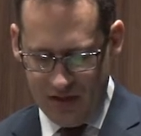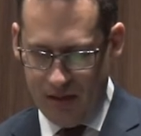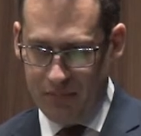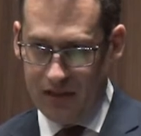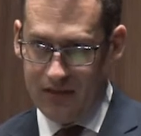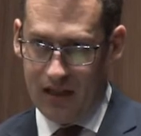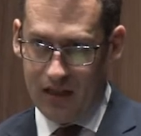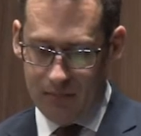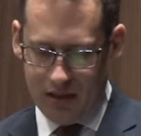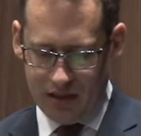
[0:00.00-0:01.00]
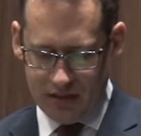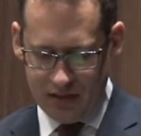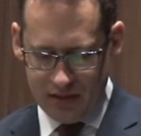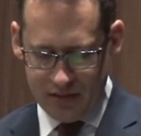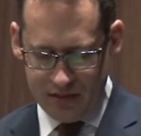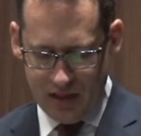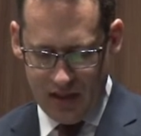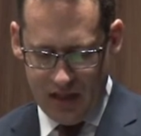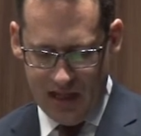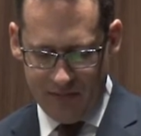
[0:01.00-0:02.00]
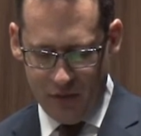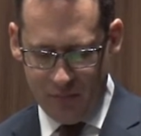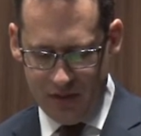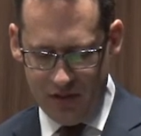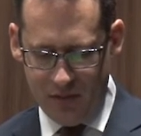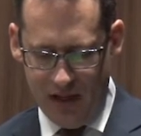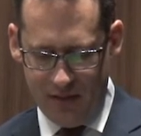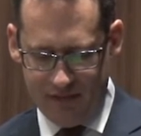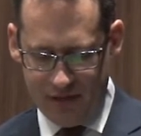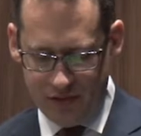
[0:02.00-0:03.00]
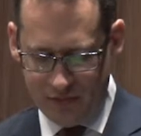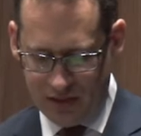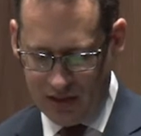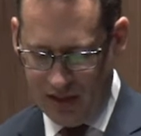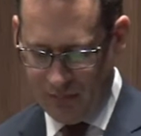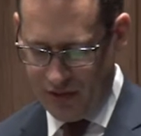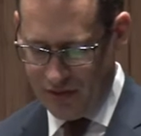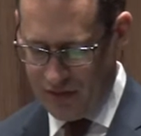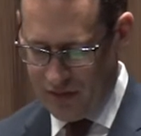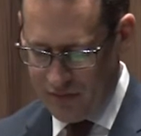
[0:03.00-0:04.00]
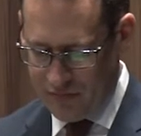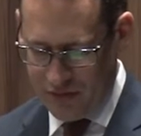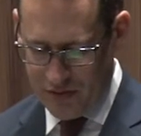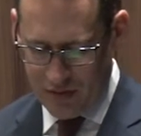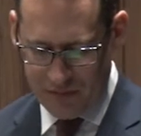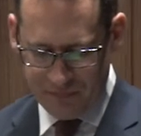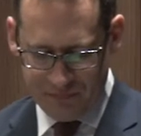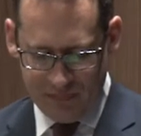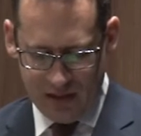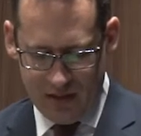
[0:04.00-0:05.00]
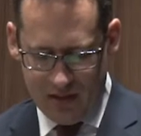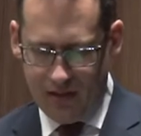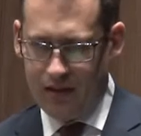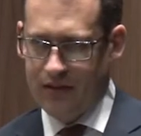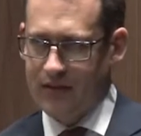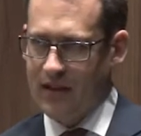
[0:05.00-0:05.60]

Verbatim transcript: Japanese and American leaders have opened new avenues for collaboration into the future. This